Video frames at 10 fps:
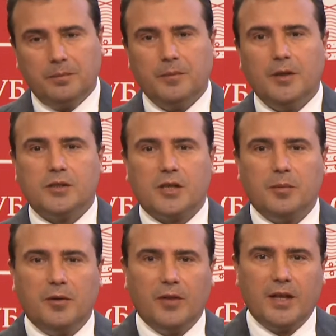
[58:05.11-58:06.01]
real
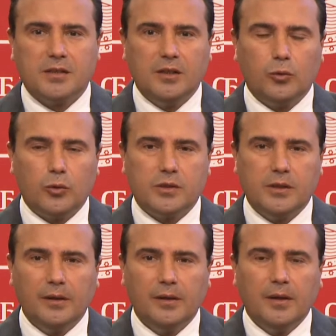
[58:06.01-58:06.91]
moment when
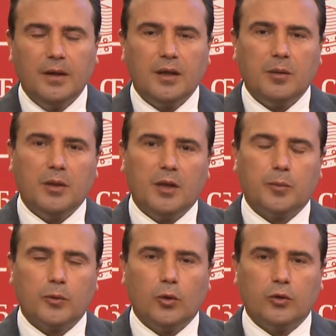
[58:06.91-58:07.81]
the citizens,
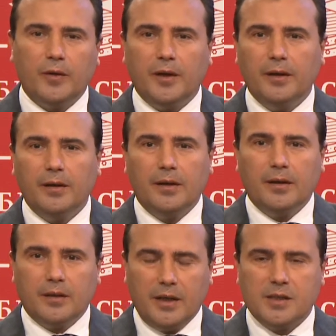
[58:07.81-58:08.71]
Macedonians, Albanians,